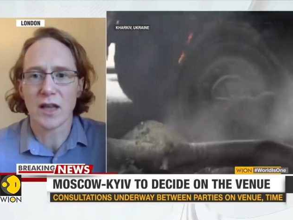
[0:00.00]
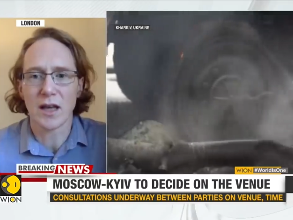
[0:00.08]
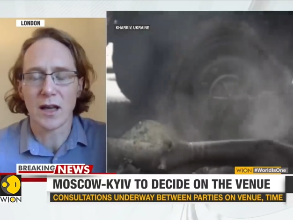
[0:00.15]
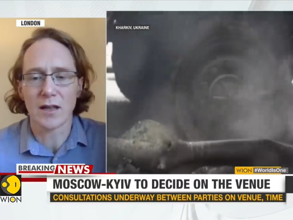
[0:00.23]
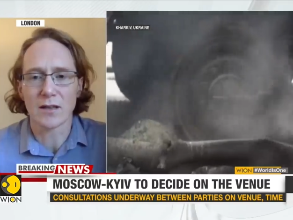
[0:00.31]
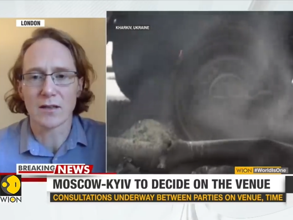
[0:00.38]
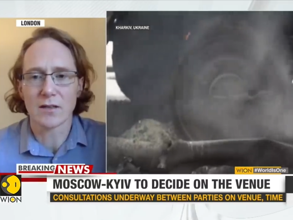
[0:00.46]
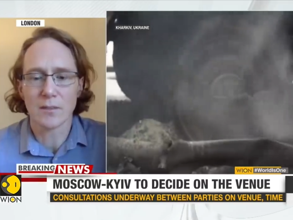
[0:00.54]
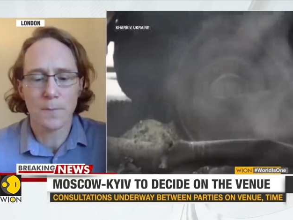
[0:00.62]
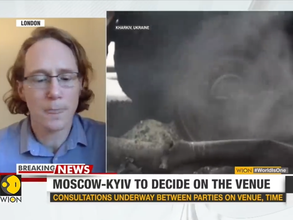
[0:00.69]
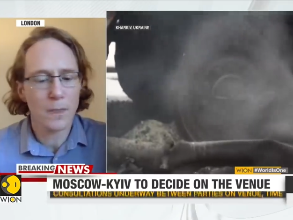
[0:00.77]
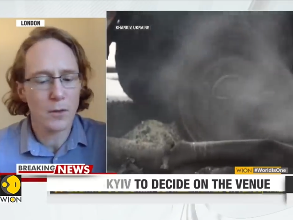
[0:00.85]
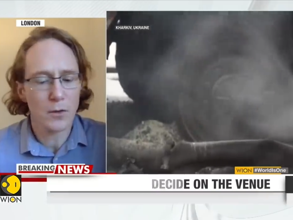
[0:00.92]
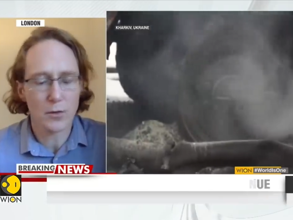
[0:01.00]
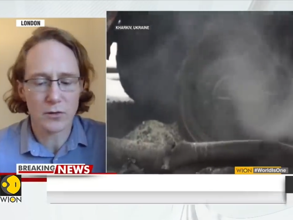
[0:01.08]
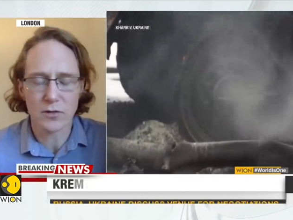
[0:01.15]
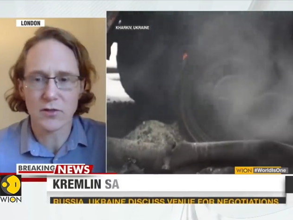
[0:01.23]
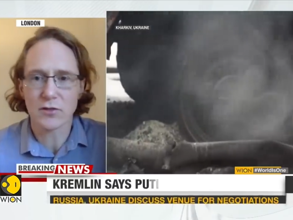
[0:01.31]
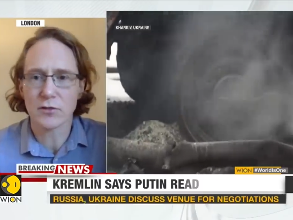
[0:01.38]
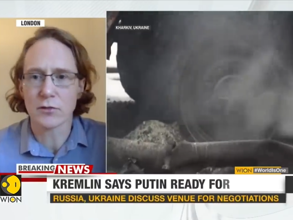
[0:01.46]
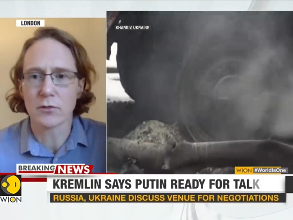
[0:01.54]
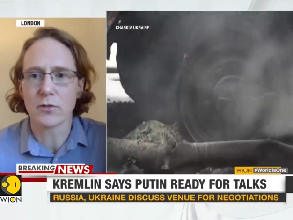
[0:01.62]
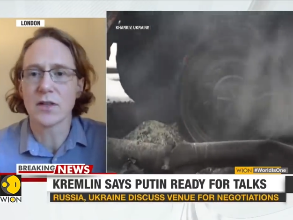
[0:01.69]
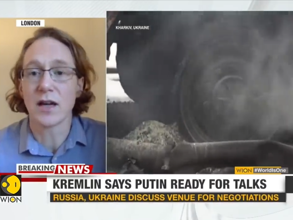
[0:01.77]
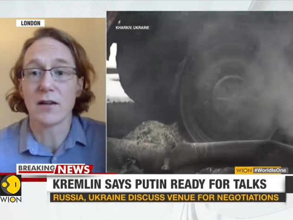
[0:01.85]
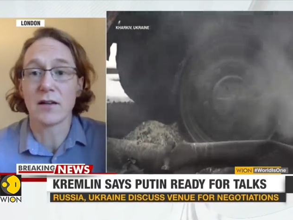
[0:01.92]
has orders to
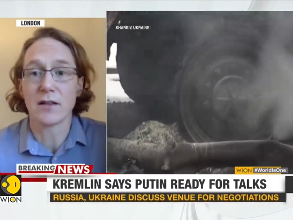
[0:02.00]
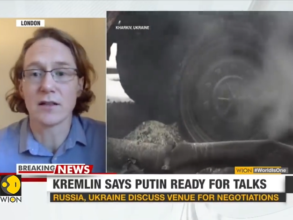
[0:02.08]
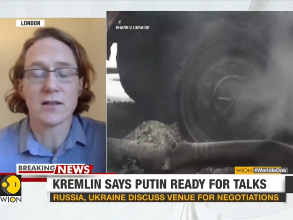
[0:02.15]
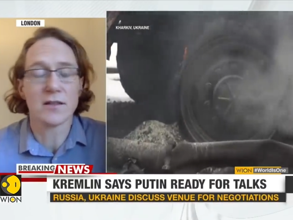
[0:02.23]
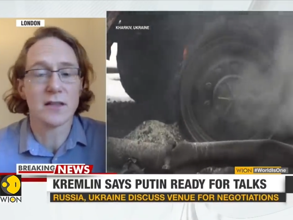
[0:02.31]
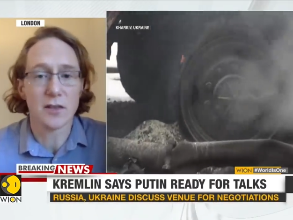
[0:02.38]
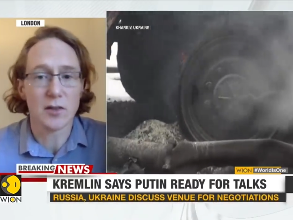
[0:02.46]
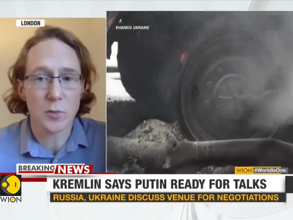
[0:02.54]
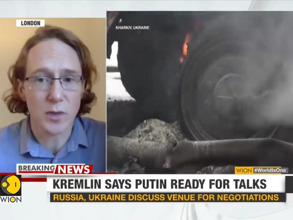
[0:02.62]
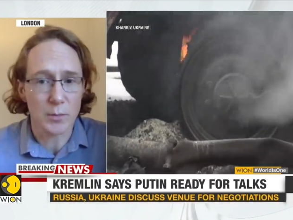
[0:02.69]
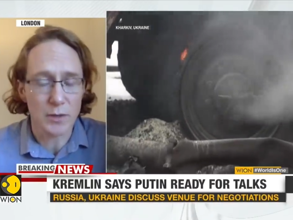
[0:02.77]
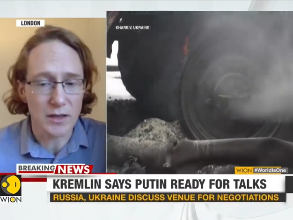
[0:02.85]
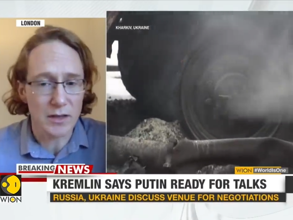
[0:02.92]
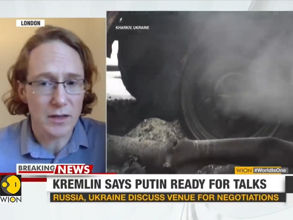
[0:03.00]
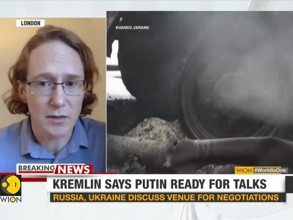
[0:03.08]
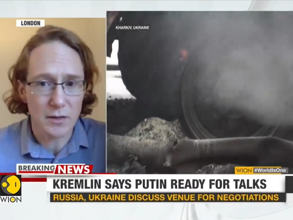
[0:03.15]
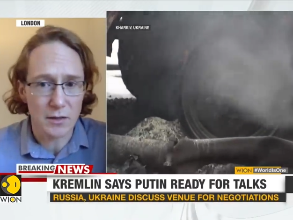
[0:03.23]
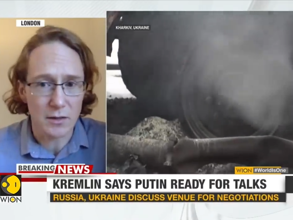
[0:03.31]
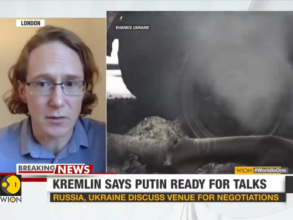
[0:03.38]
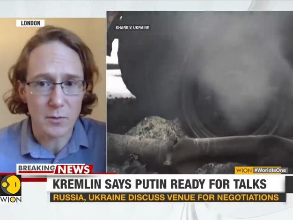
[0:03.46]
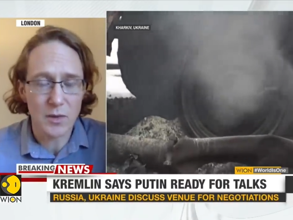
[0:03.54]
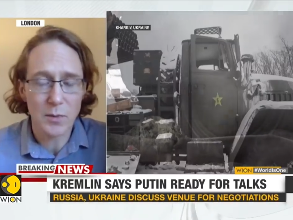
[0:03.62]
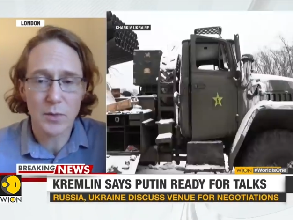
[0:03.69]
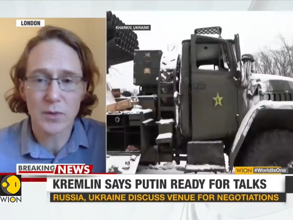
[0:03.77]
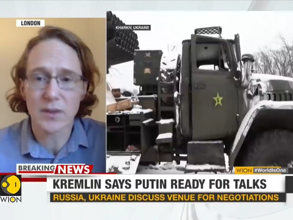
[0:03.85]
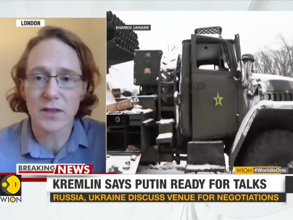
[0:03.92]
target senior public uh,
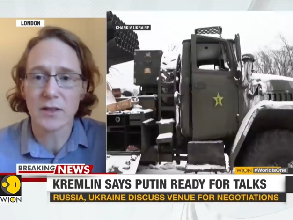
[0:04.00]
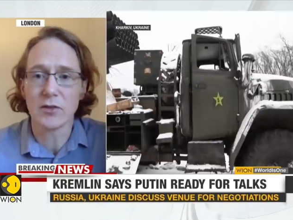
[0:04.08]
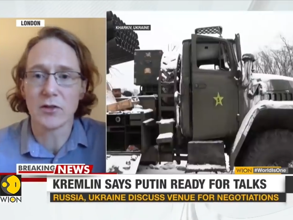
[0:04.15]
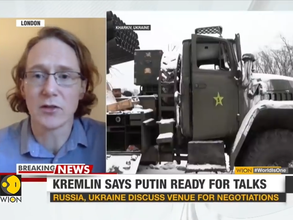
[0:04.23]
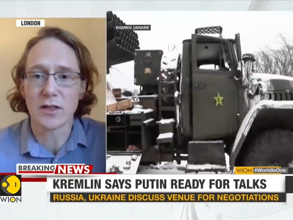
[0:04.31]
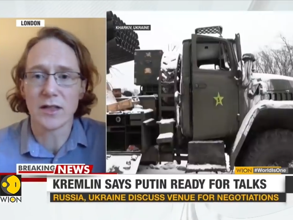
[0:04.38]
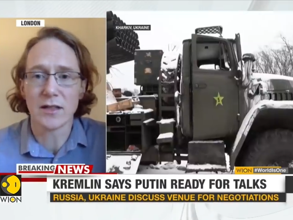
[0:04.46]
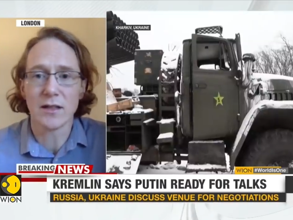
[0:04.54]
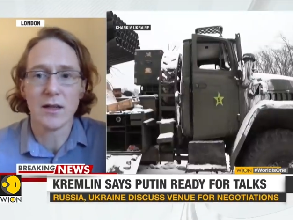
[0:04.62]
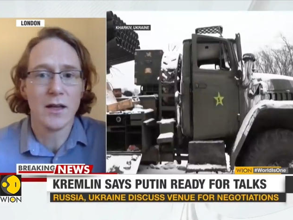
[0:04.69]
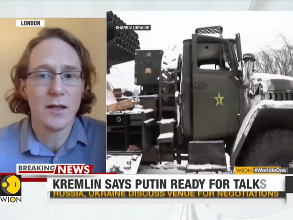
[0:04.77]
people in Ukraine.